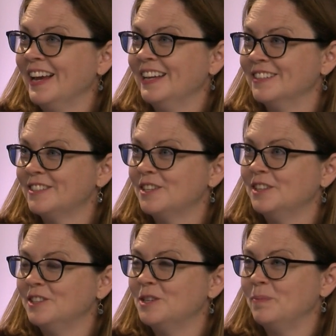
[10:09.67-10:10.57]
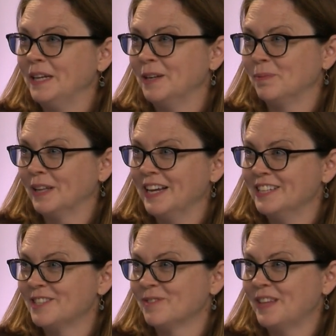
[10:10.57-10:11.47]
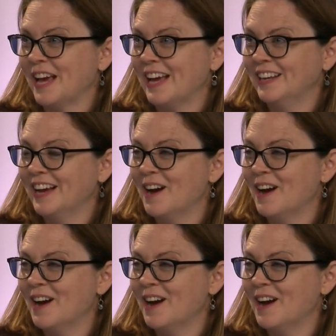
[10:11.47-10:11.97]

is to be at a place that